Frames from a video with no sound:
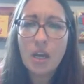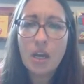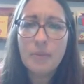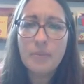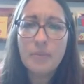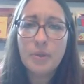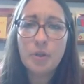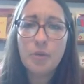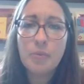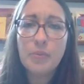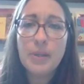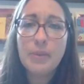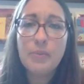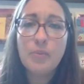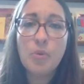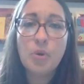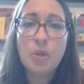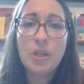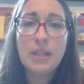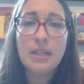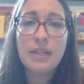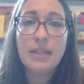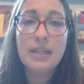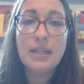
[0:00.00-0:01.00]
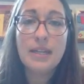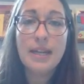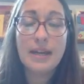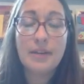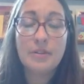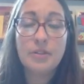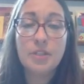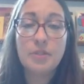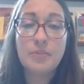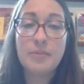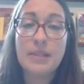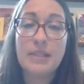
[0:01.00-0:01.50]
There will be morning
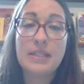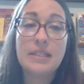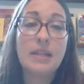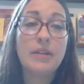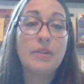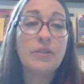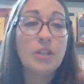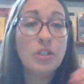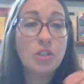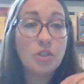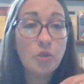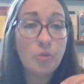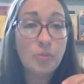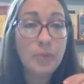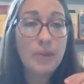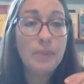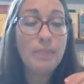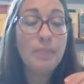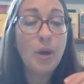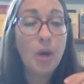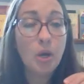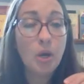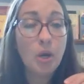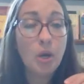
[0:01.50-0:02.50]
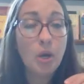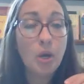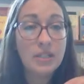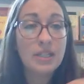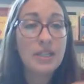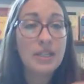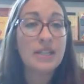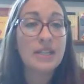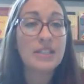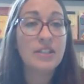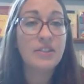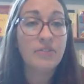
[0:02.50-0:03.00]
announcements. Now, this will be posted
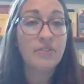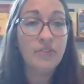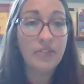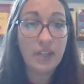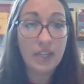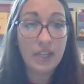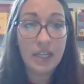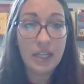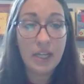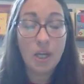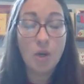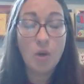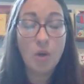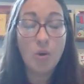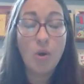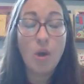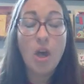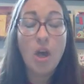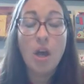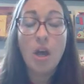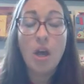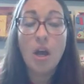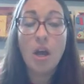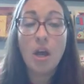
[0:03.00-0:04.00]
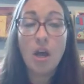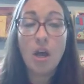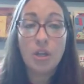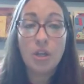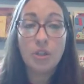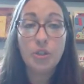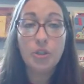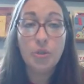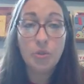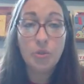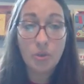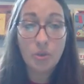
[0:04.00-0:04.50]
as a video on
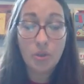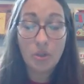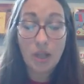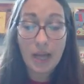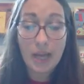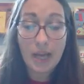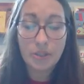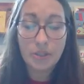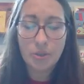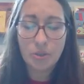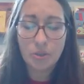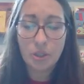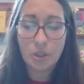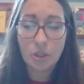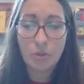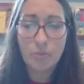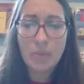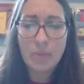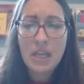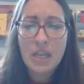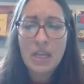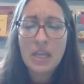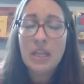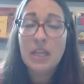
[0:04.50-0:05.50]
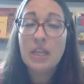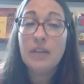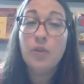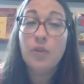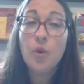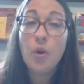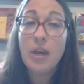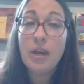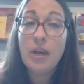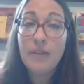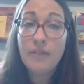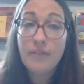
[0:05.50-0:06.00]
Google Classroom. If you
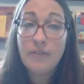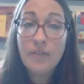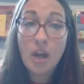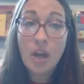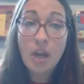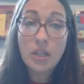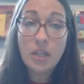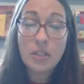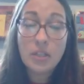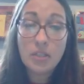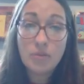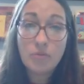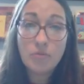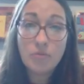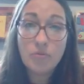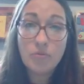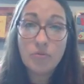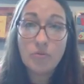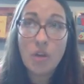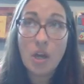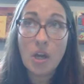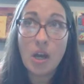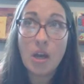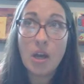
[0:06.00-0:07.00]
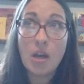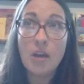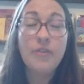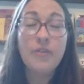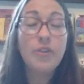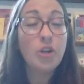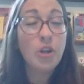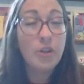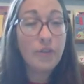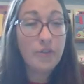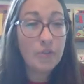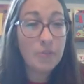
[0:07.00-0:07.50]
have not, if you're
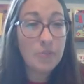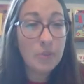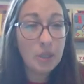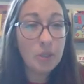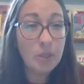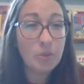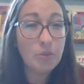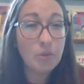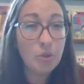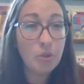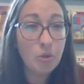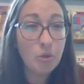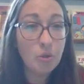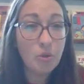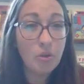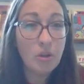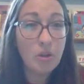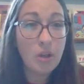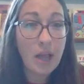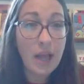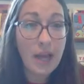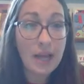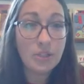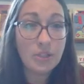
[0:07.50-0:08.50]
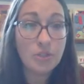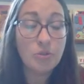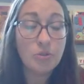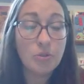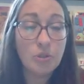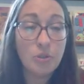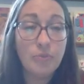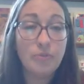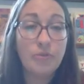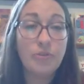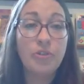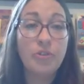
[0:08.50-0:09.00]
not familiar with Google
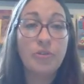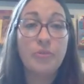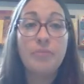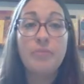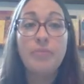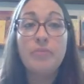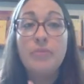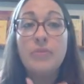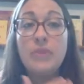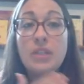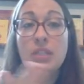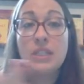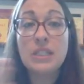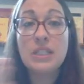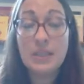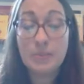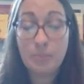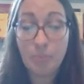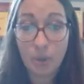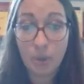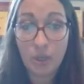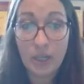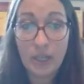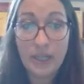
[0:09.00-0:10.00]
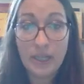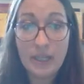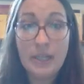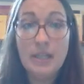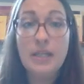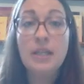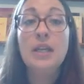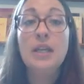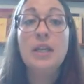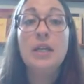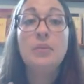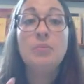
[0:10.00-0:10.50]
Classroom from this spring,
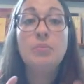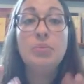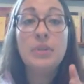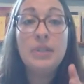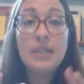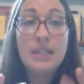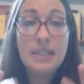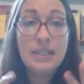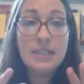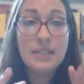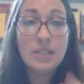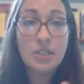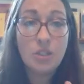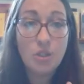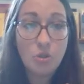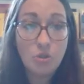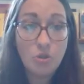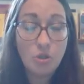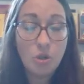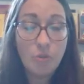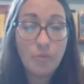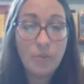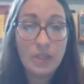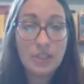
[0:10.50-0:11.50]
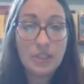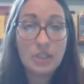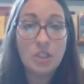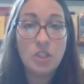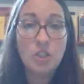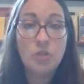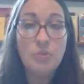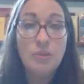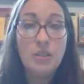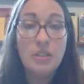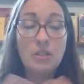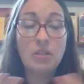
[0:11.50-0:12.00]
please Dojo
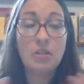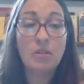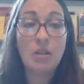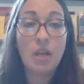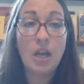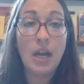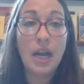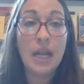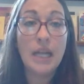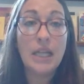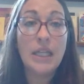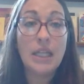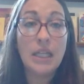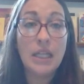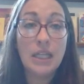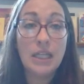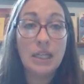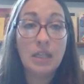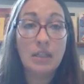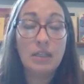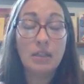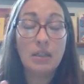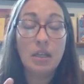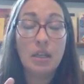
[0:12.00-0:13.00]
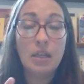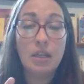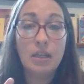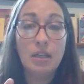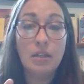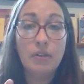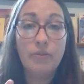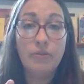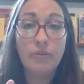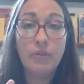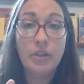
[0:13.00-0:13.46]
message me so that I can kind of